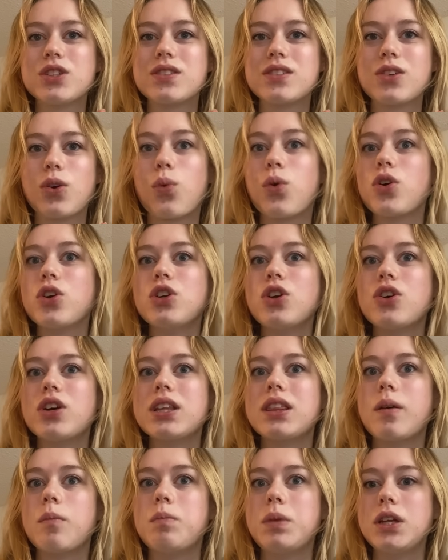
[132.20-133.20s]
or you're
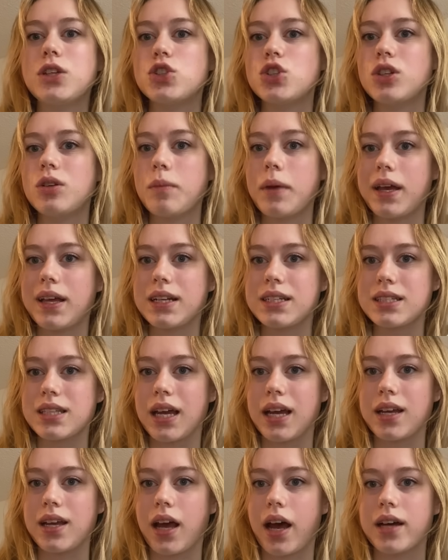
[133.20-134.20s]
at the beach and you're making a
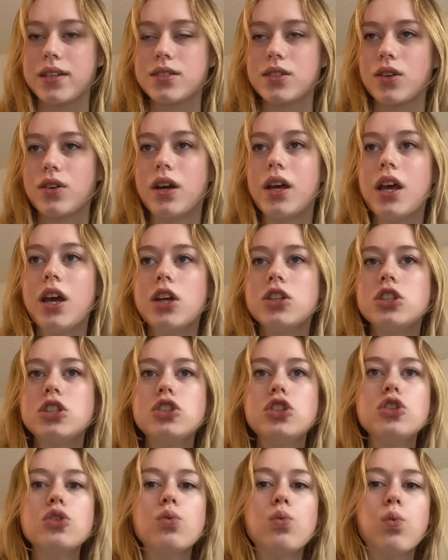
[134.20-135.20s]
sandcastle.
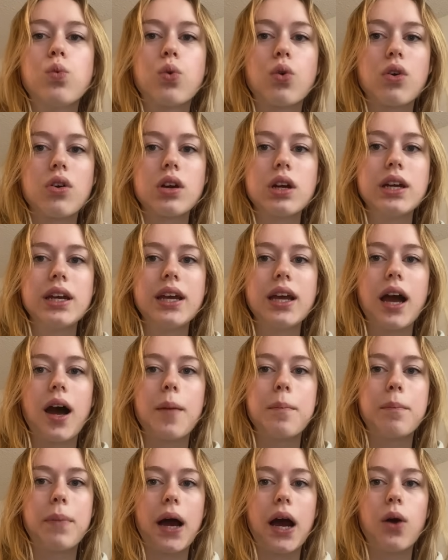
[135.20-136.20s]
Did you worry
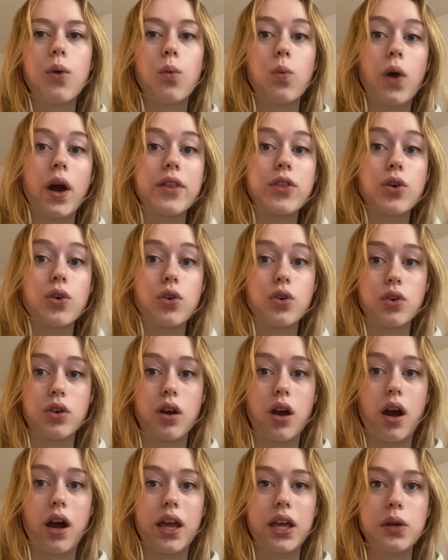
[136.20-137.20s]
about whether or
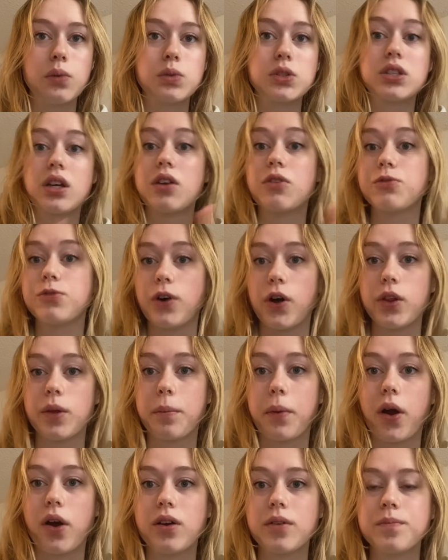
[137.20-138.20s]
not it was going to fall
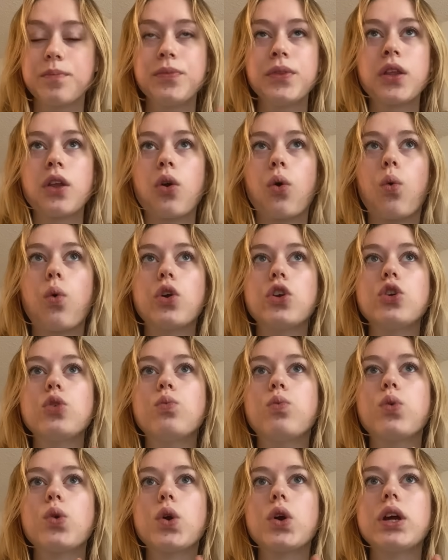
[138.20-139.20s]
apart? Or you
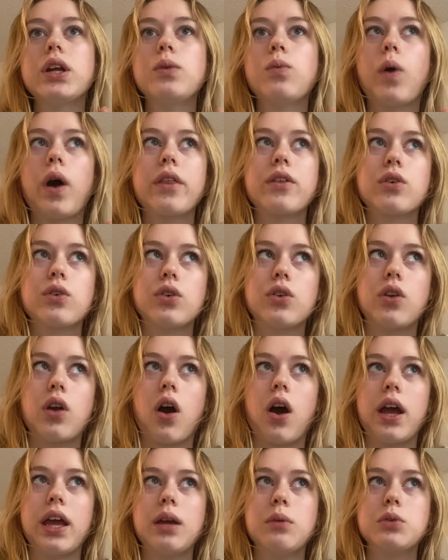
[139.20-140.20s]
worried whether or
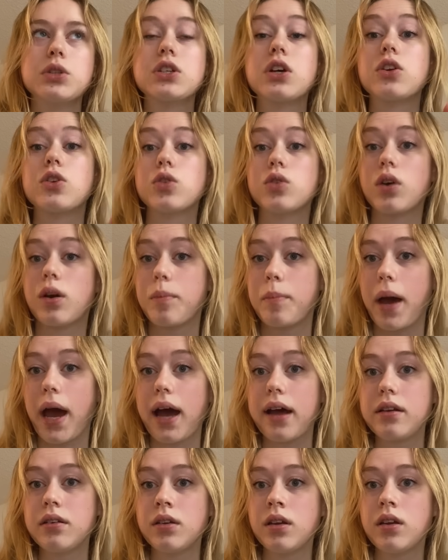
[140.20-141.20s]
not it was going to look
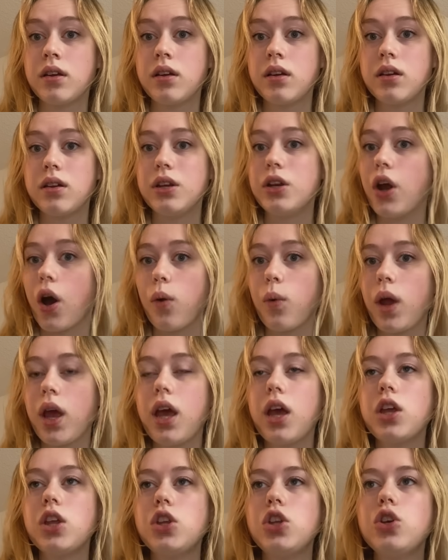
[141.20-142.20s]
bad? No.
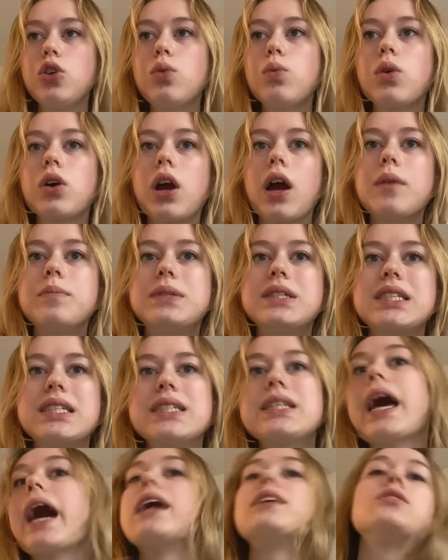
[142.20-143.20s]
You were
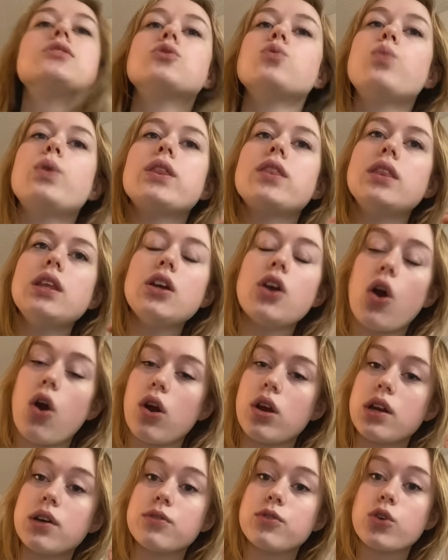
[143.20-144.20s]
obsessed with the
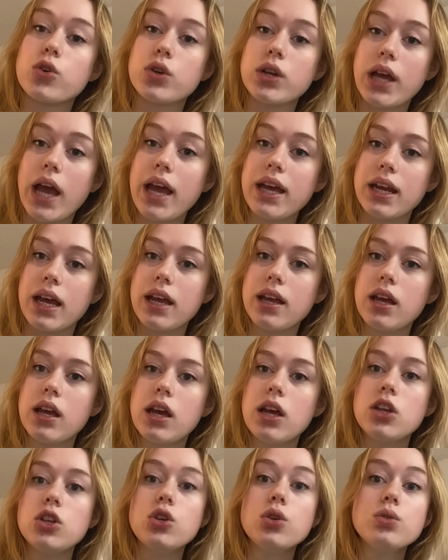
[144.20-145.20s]
art of creating.
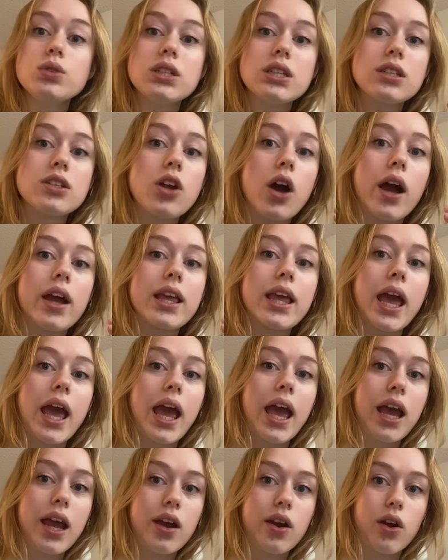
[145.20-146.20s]
You did not
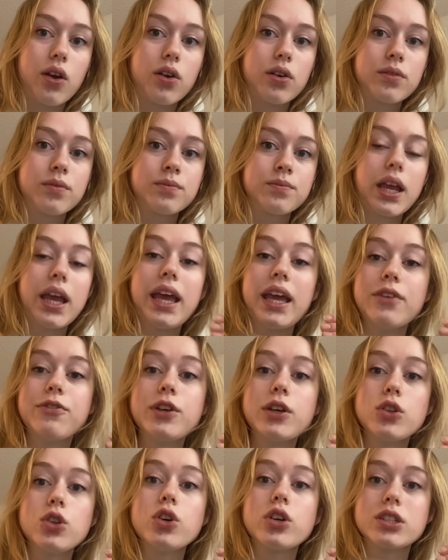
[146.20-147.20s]
care if
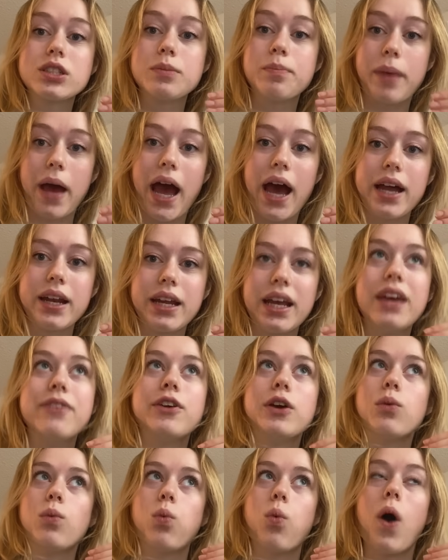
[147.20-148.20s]
it looked bad, if
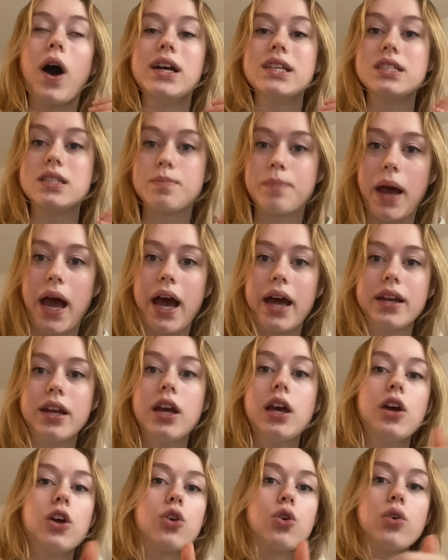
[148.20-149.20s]
it was bad.
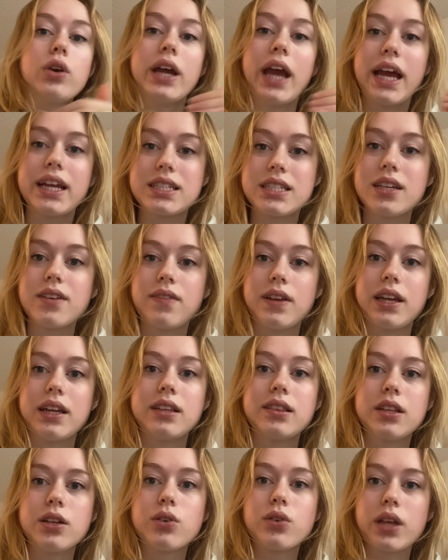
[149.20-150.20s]
Creativity
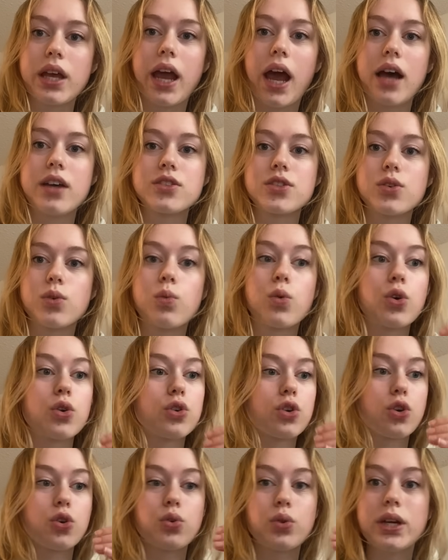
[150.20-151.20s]
literally has the
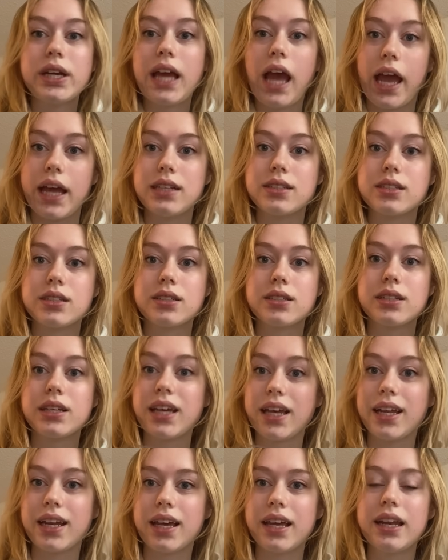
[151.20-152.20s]
word create
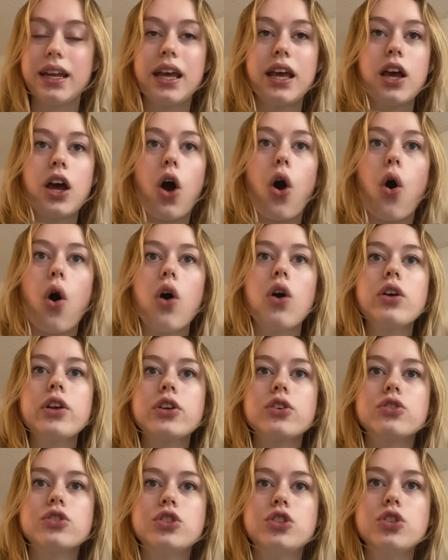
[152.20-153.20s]
in it. All
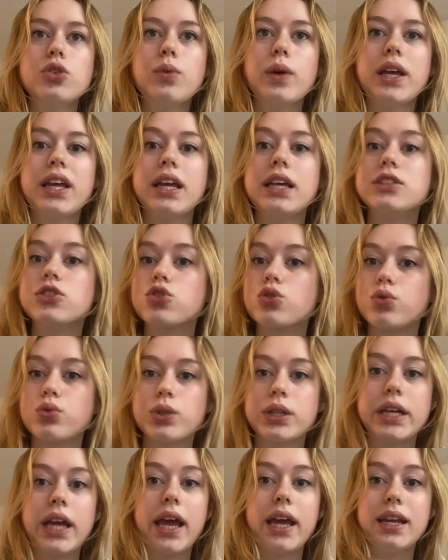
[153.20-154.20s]
you're doing is
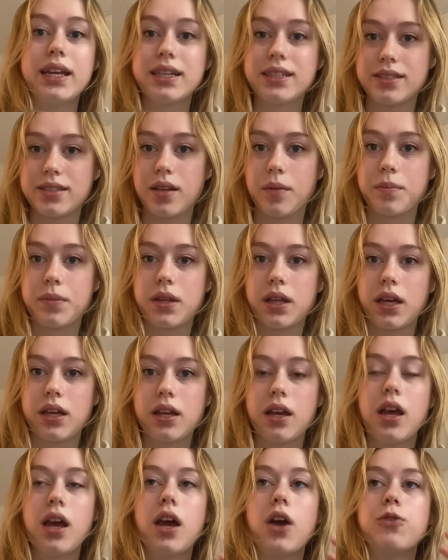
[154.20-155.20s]
creating something
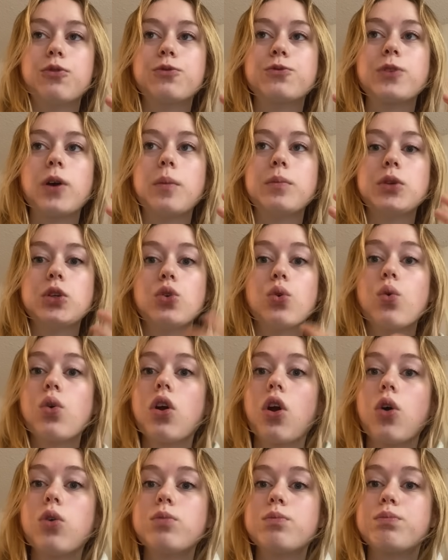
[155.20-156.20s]
from
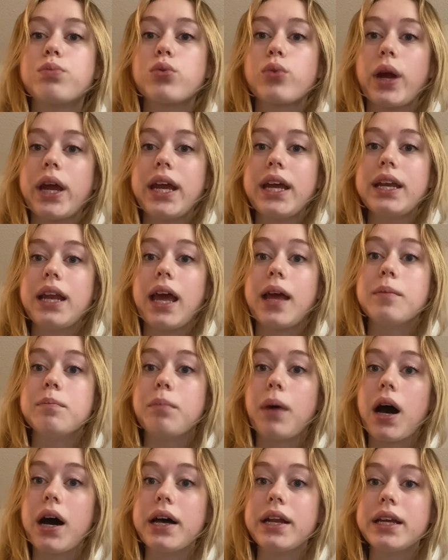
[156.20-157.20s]
your own brain and
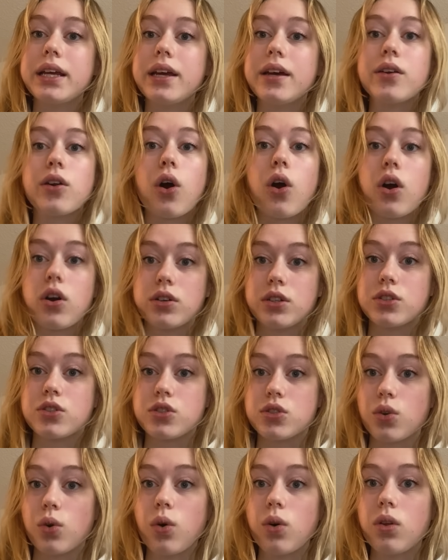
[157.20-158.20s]
body and heart and
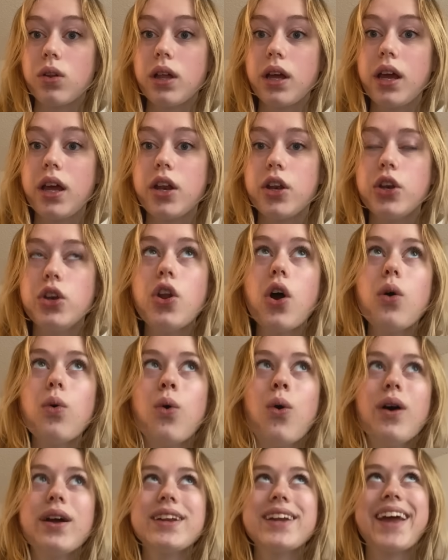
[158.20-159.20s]
soul. No
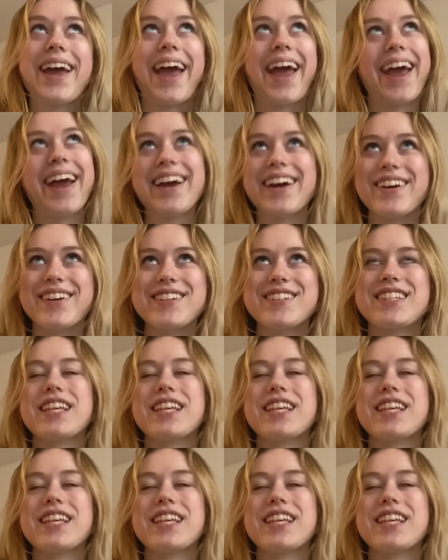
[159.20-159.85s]
one cares